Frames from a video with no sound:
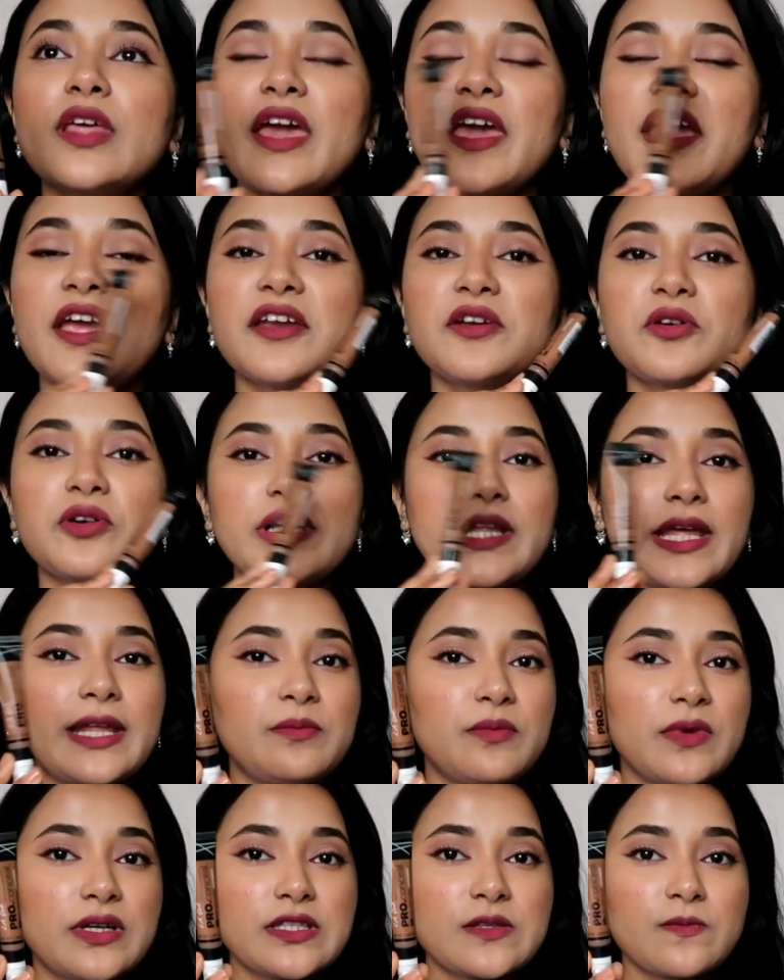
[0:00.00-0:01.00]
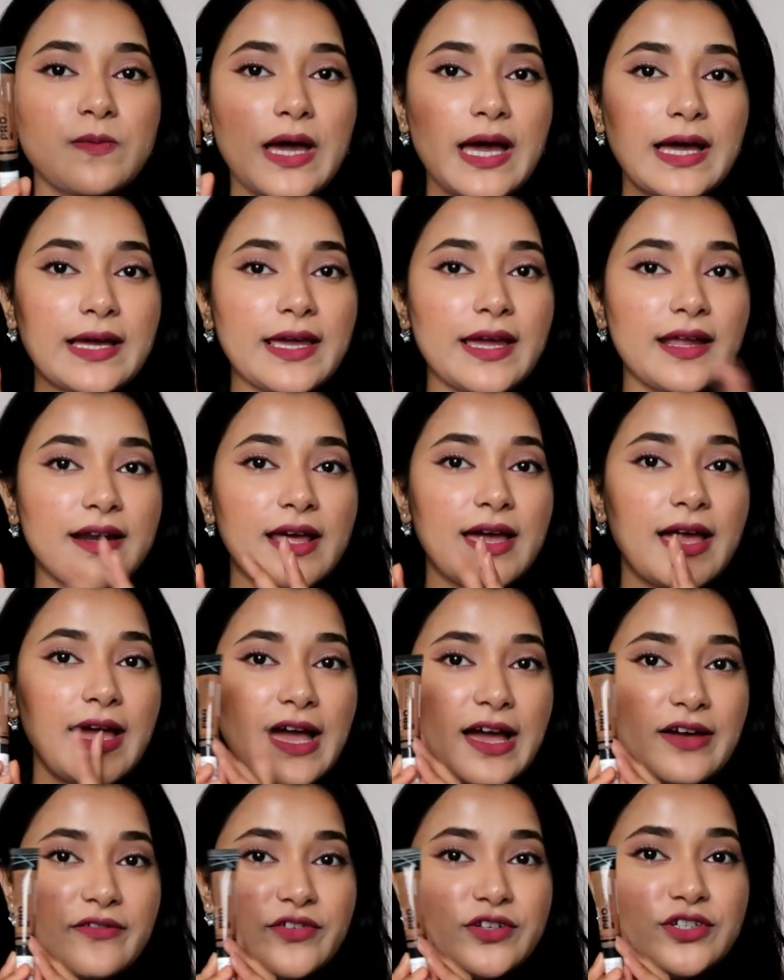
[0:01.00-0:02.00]
8 or 10 months back, and I
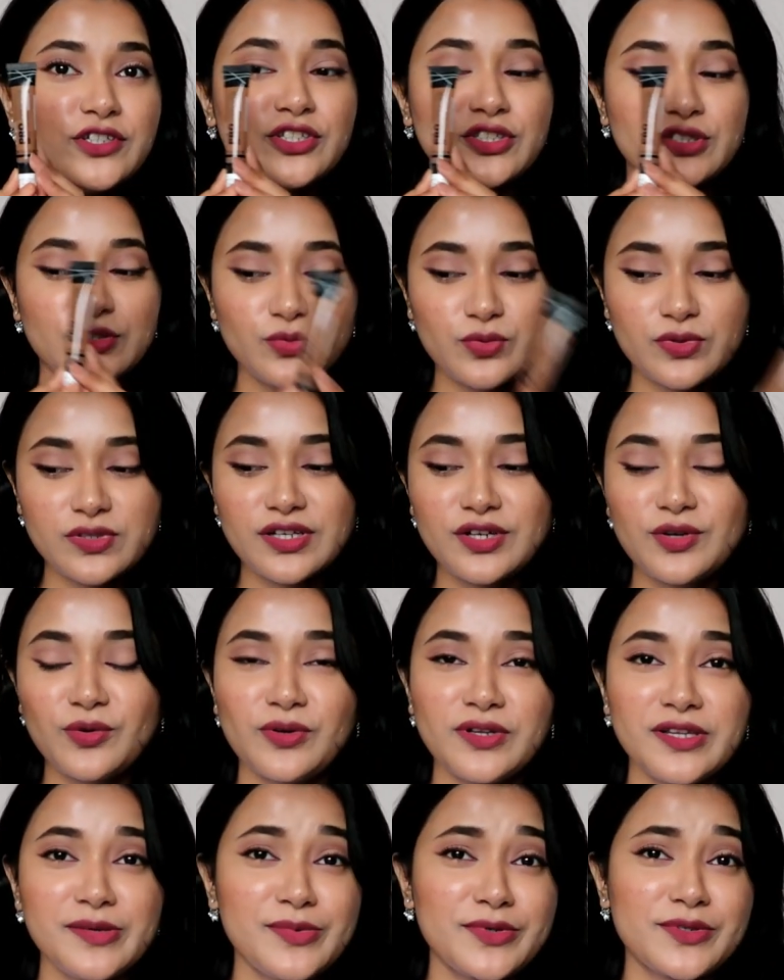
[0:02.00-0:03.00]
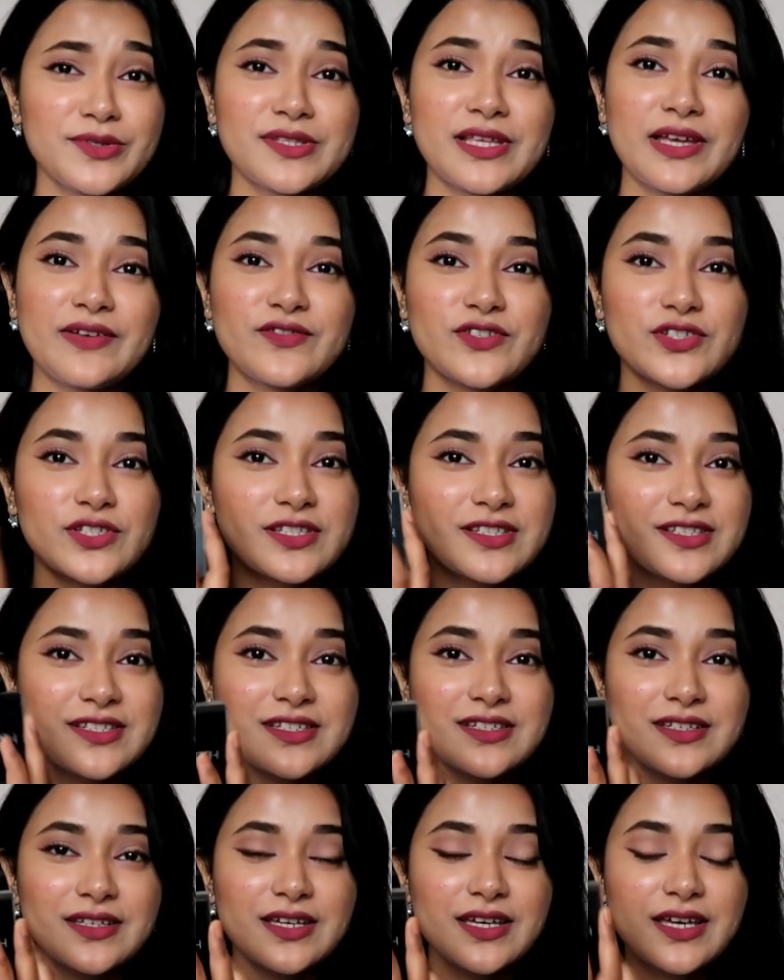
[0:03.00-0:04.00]
haven't used it only because
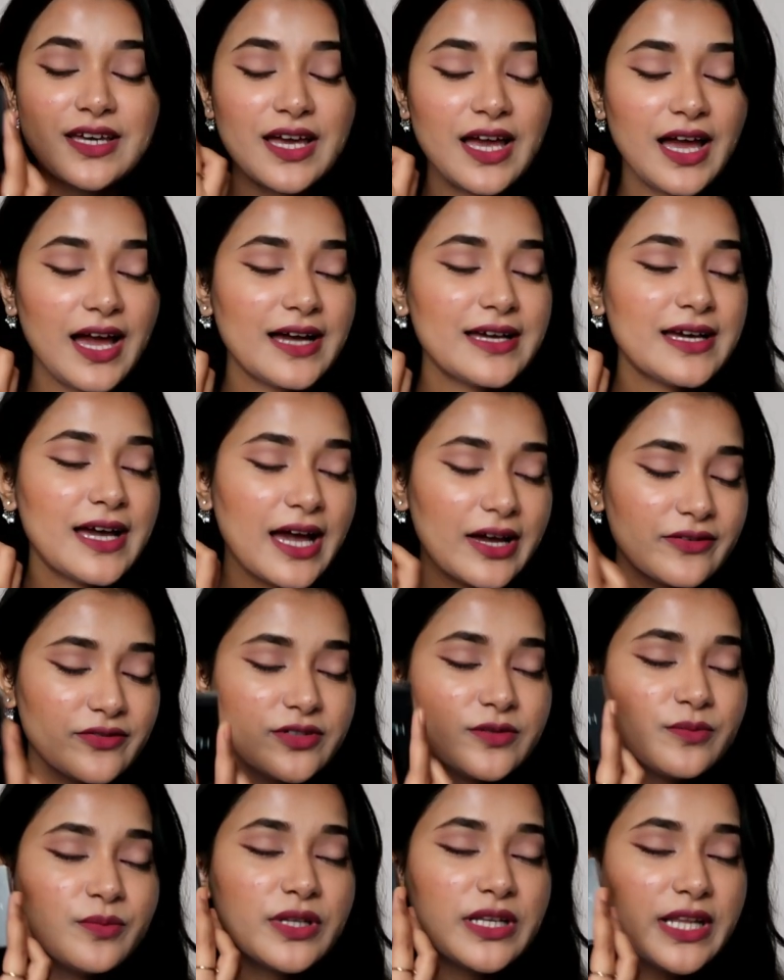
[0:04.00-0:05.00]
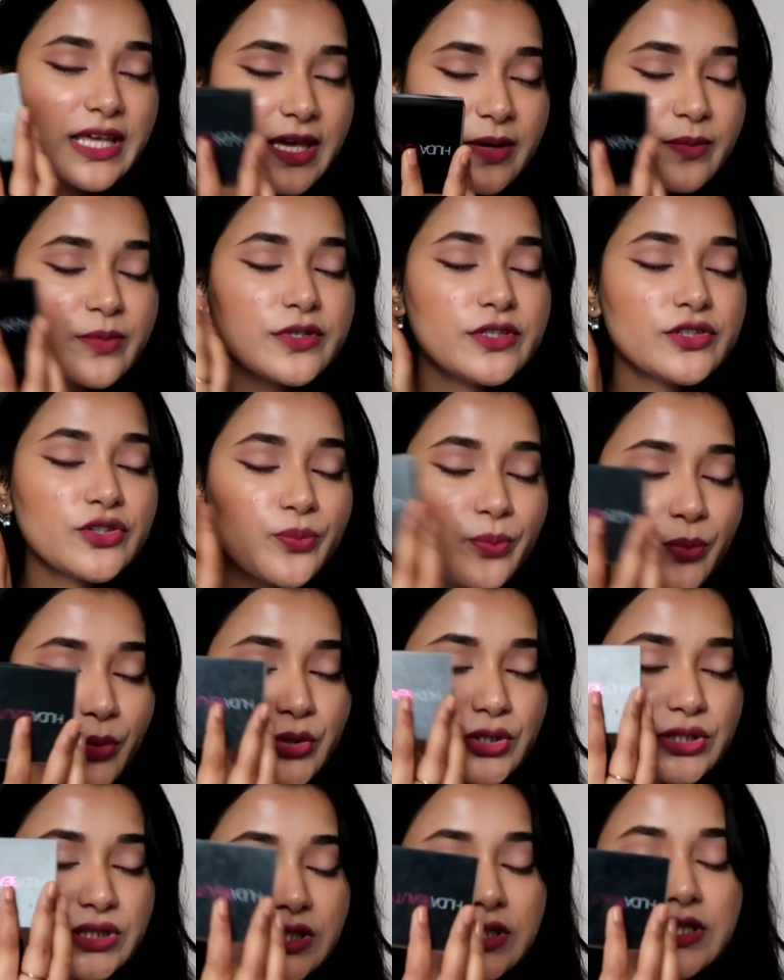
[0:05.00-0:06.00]
I haven't been able to
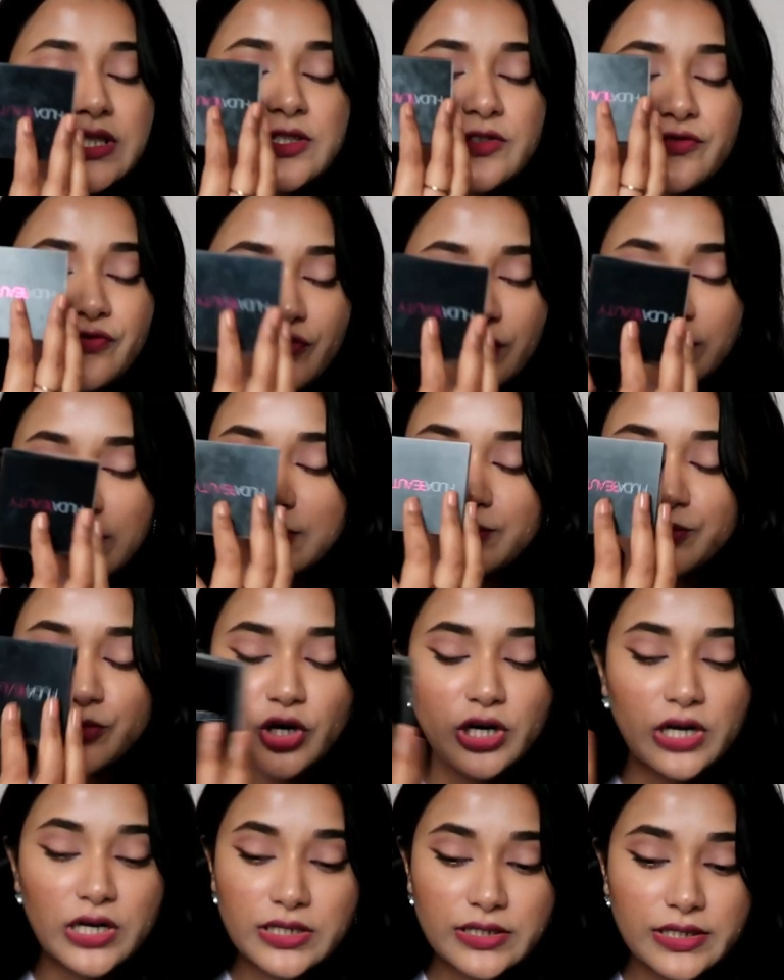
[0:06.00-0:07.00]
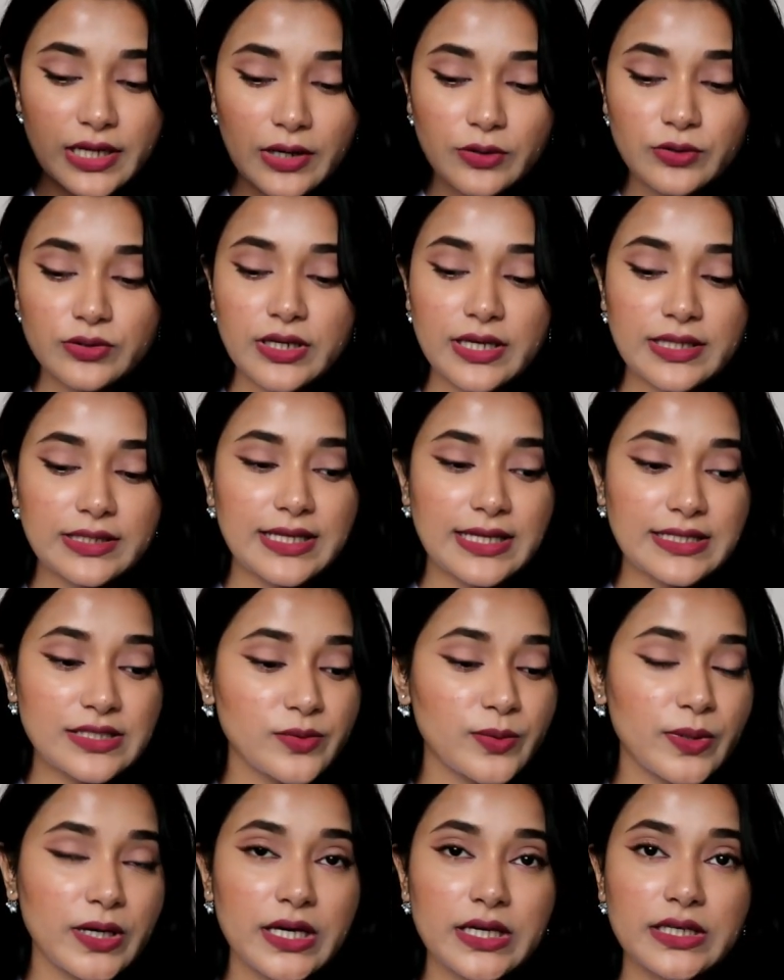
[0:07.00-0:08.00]
put this freaking product down, and
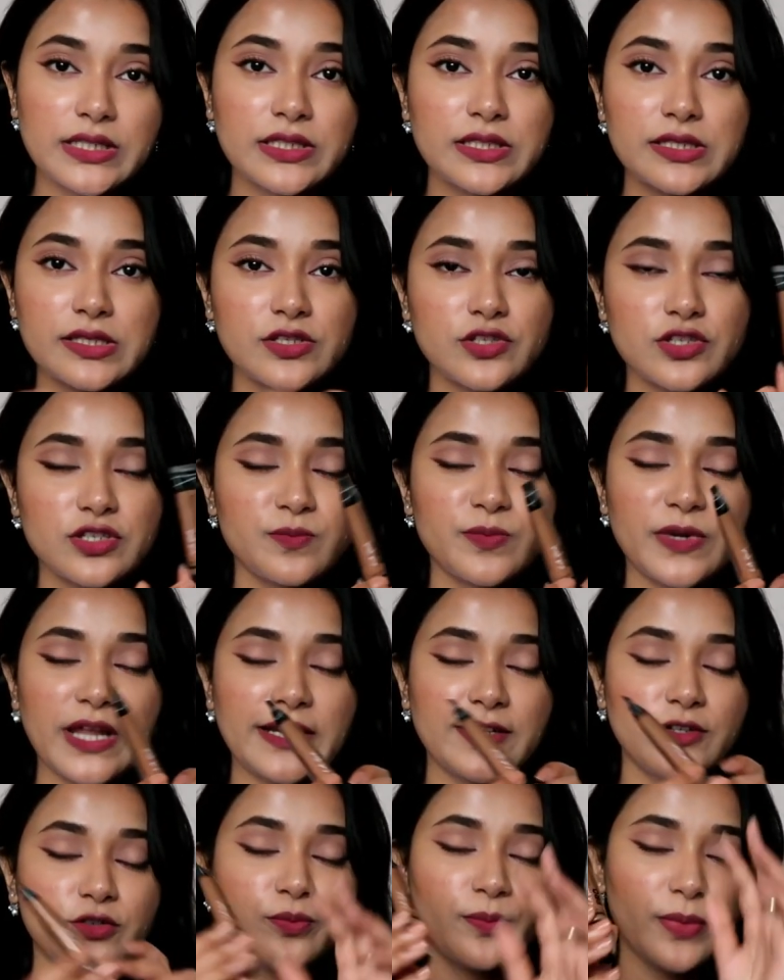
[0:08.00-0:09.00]
that's why this is just brand new.